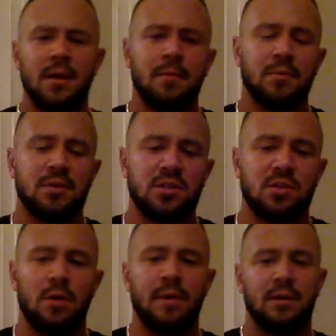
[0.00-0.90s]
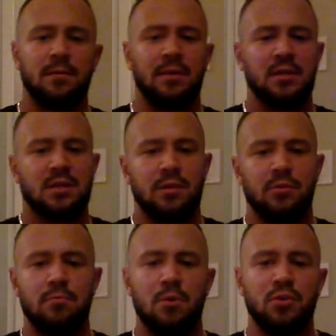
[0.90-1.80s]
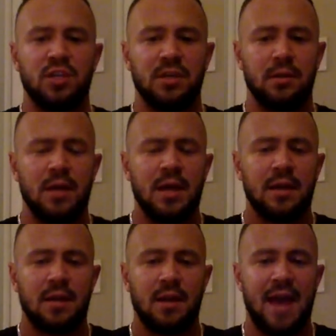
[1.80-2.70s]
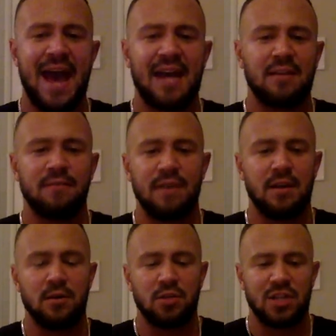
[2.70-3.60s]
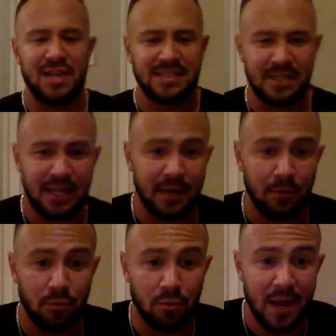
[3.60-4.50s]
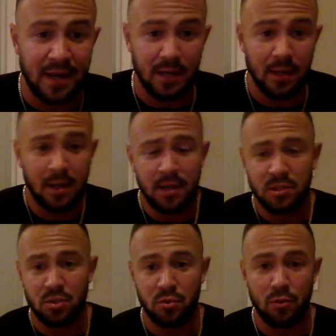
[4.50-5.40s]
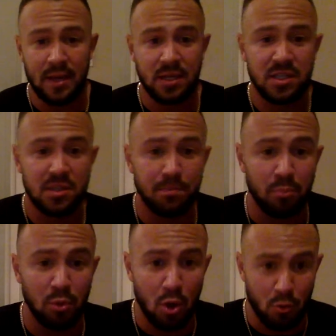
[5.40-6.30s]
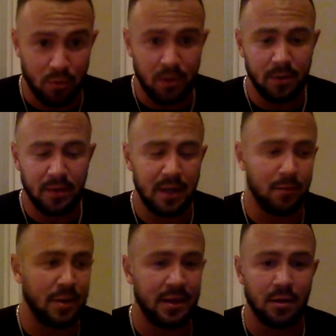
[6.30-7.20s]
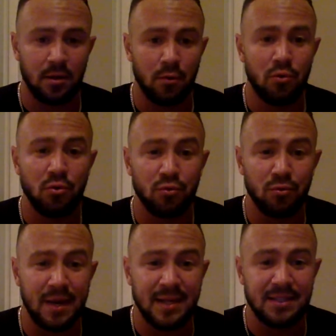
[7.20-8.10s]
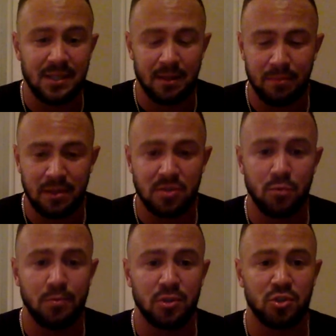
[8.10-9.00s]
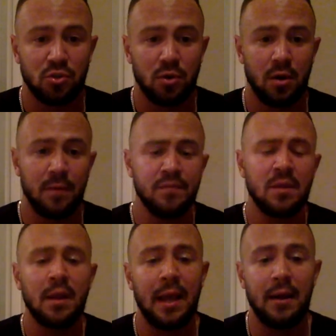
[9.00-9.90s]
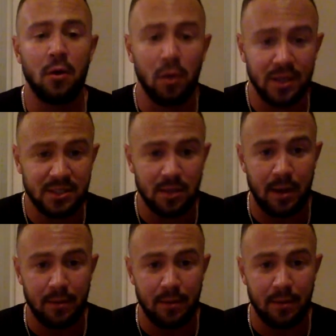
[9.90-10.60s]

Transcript: but just doing this little motion can activate your chest and get it ready to explode. Get it ready to go crazy and be super strong. And also, I